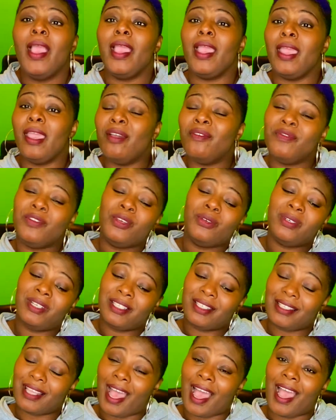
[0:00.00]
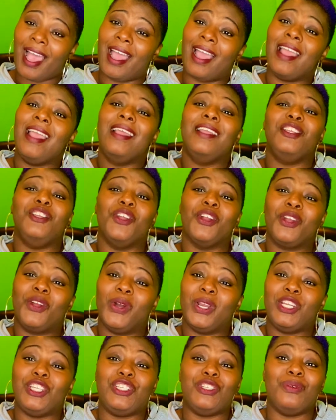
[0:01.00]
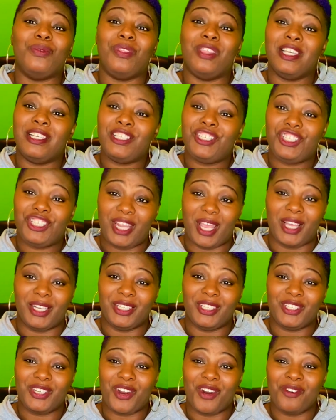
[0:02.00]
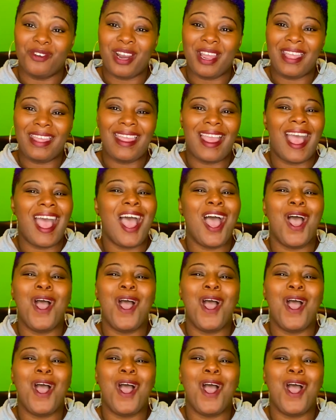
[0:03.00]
if you decide you're going to do this challenge all right i